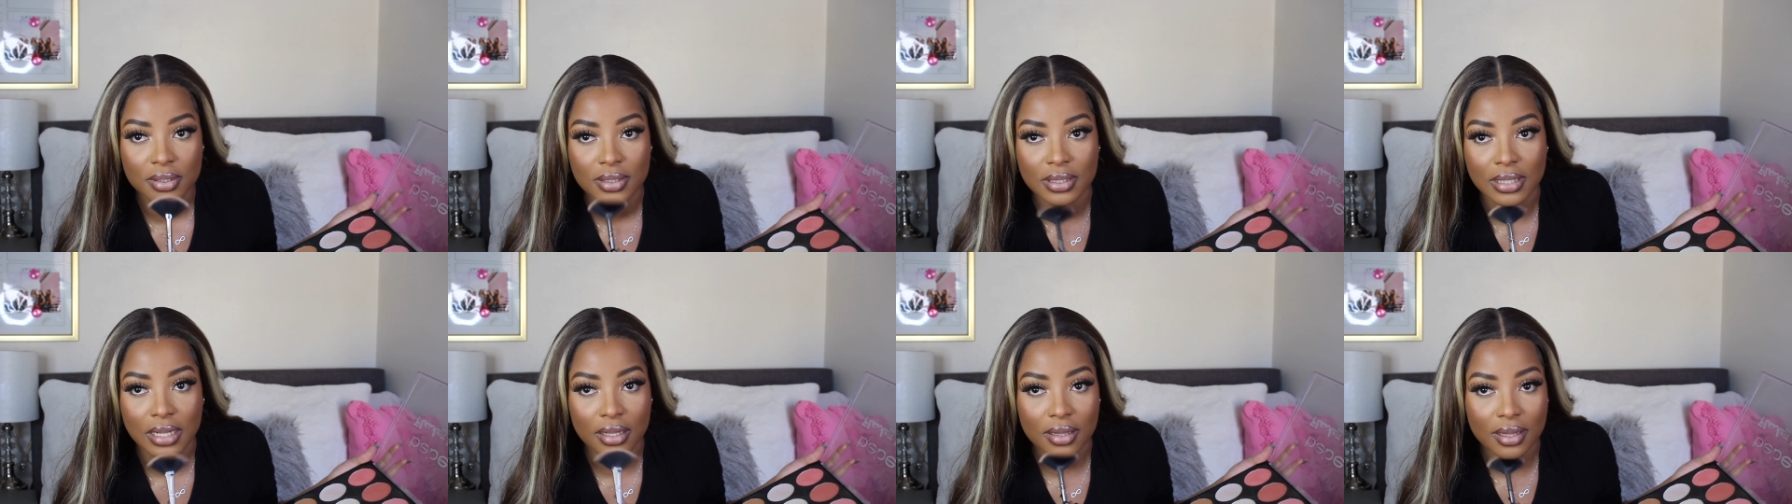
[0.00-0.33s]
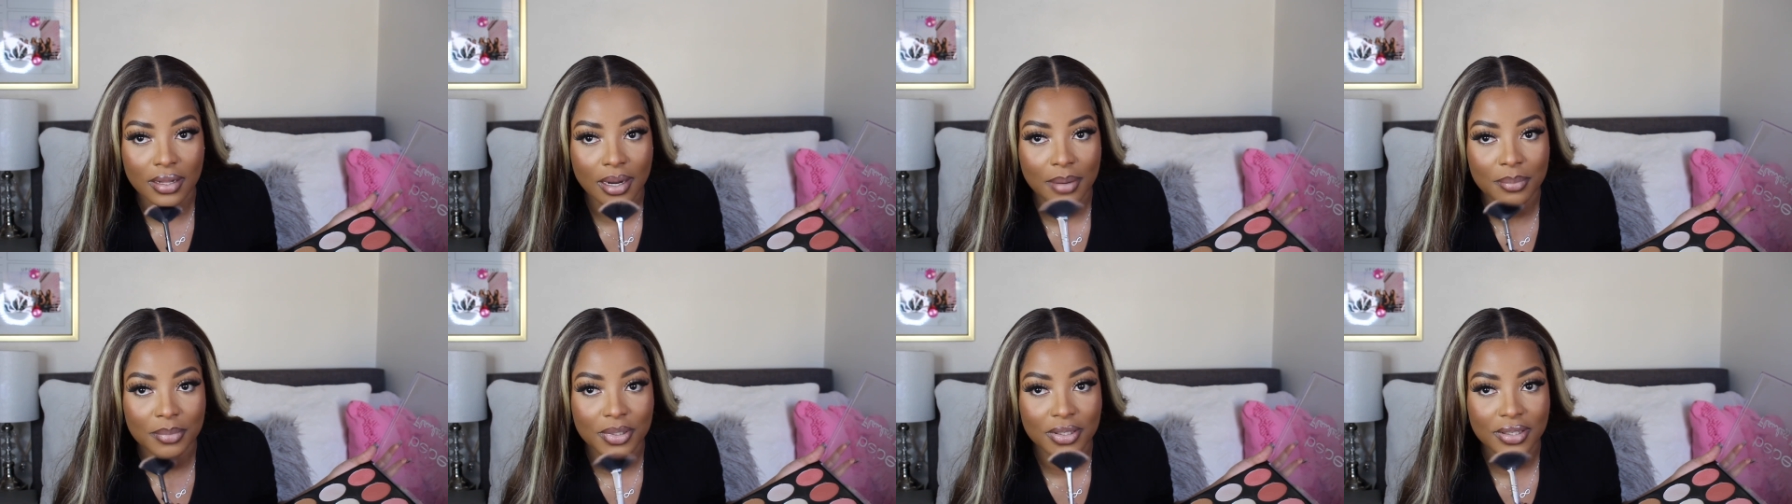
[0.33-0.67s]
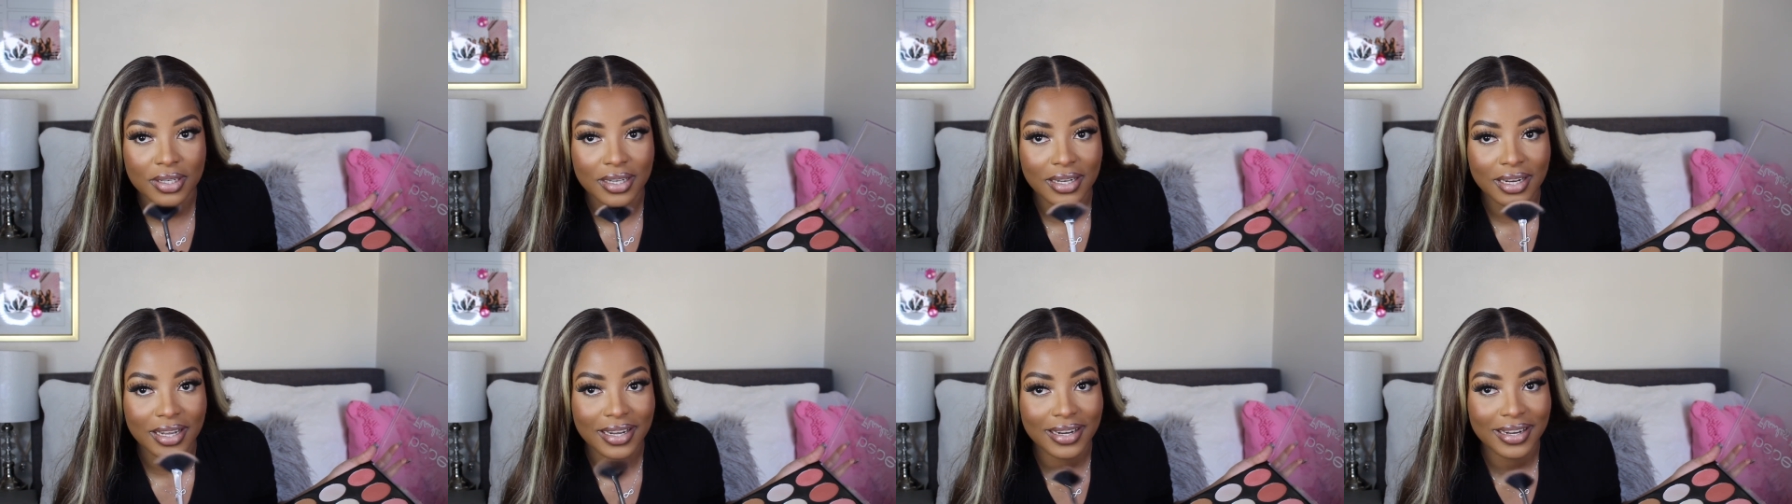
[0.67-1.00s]
Now that I'm
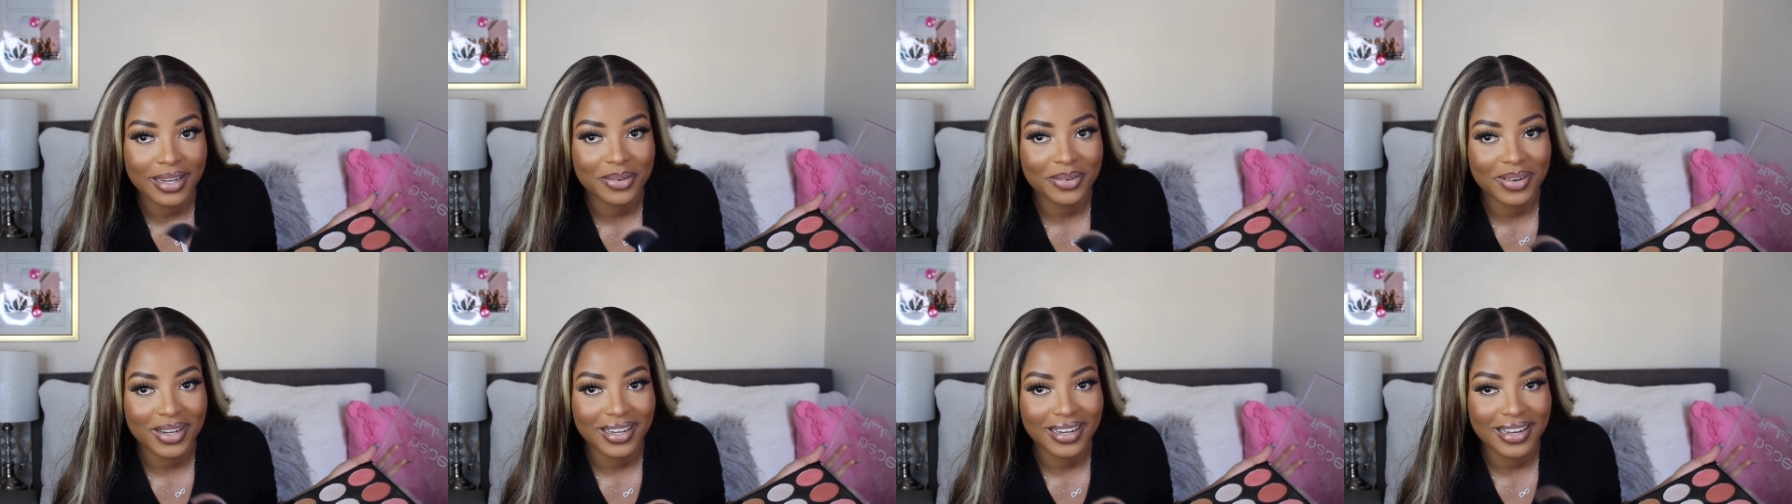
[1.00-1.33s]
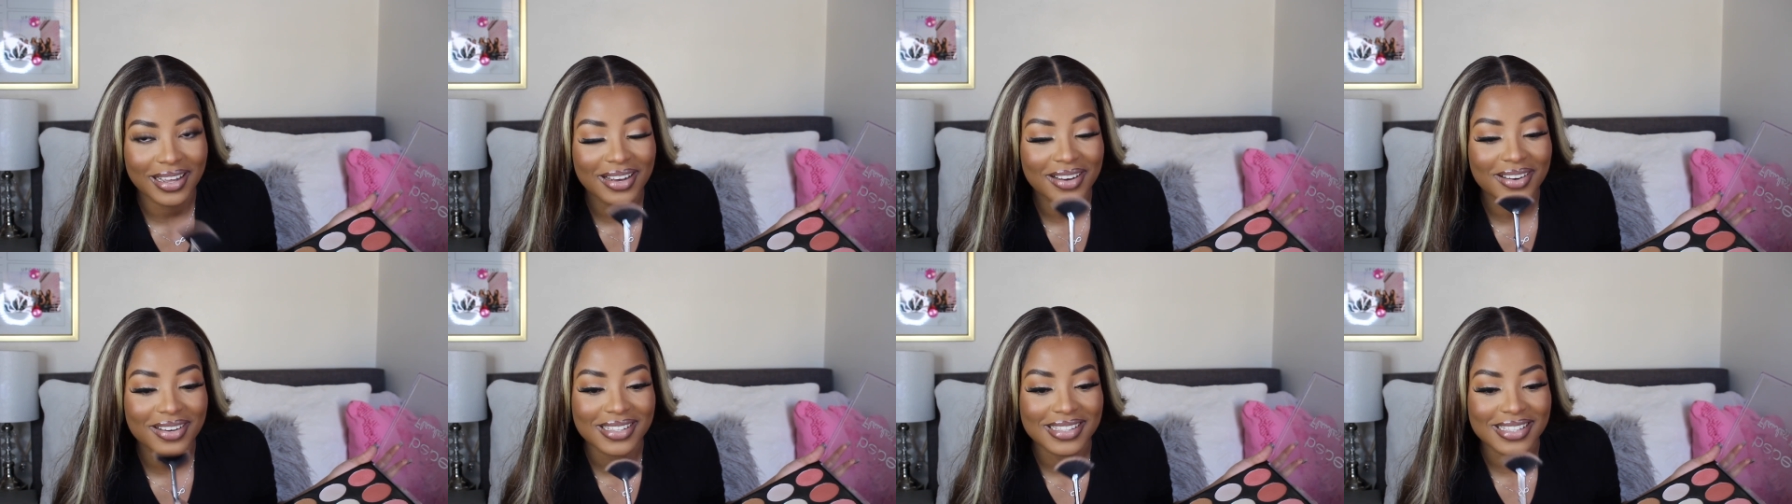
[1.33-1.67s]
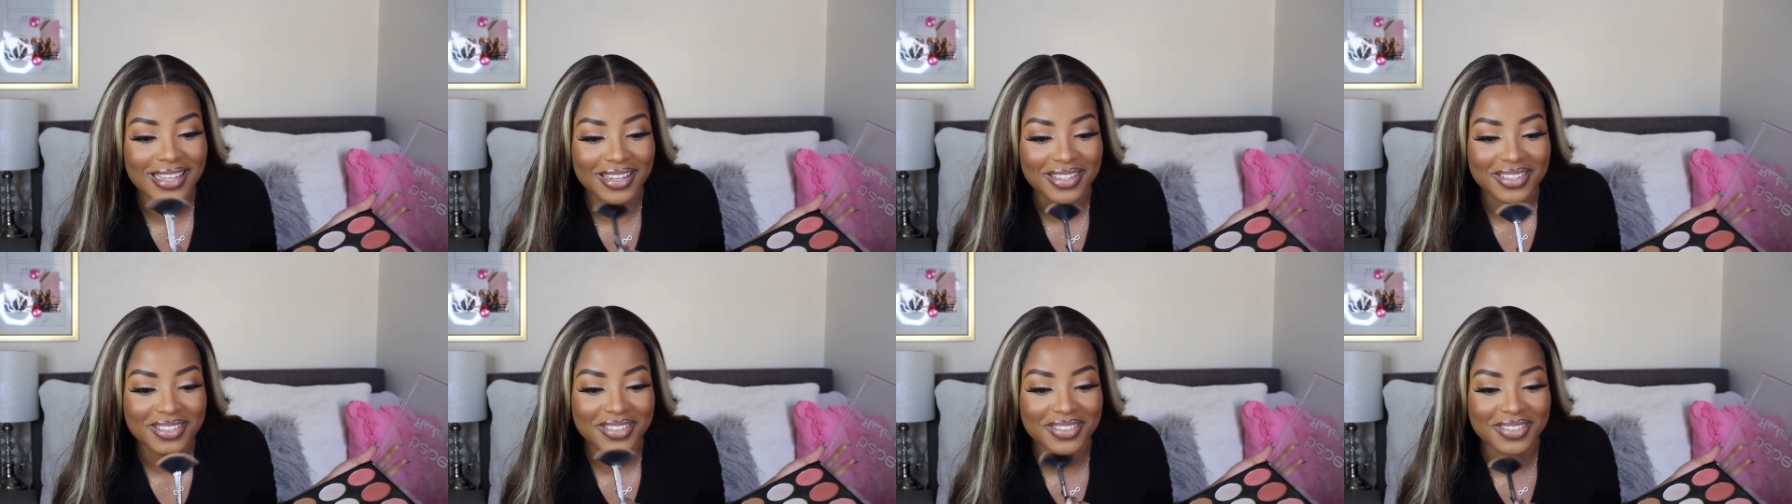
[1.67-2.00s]
looking at it right now, it's
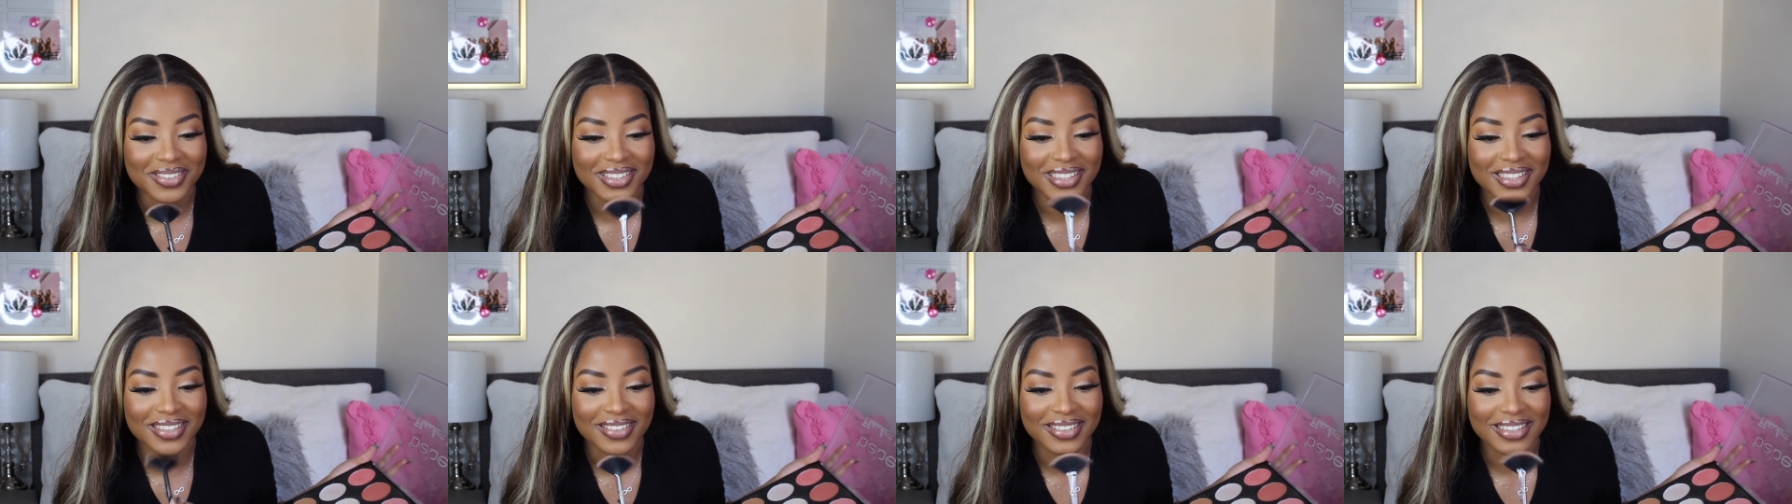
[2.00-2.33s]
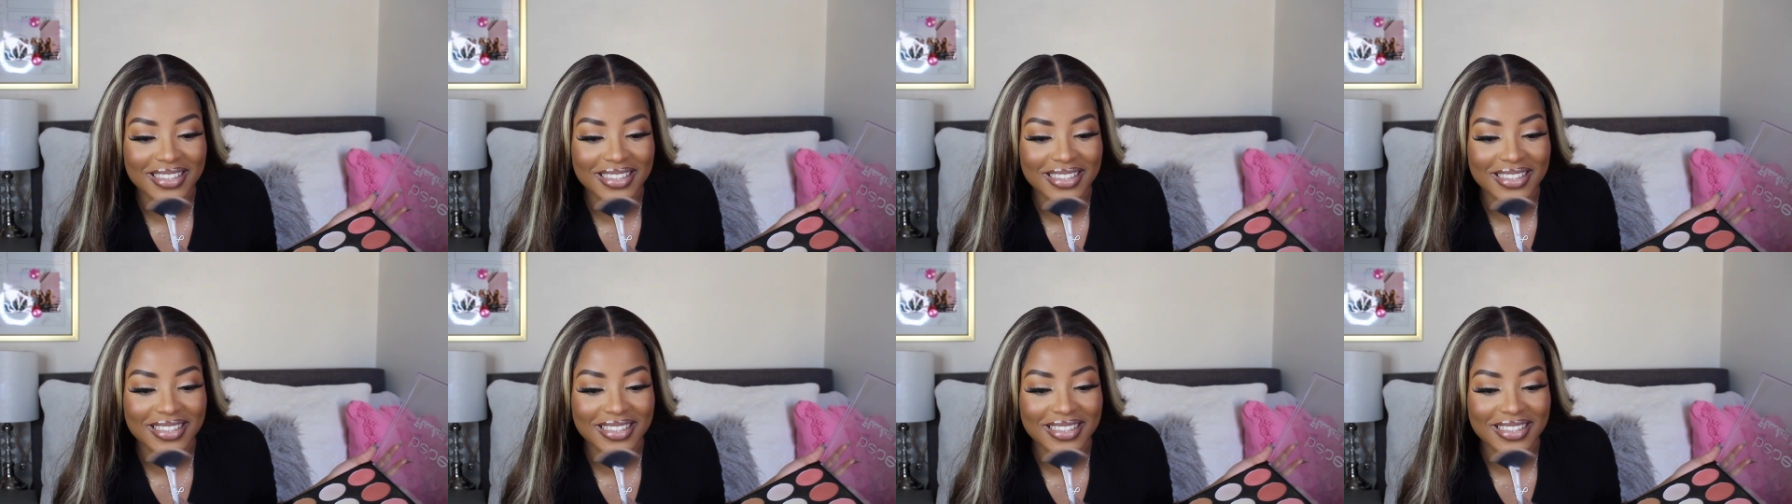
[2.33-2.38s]
actually really,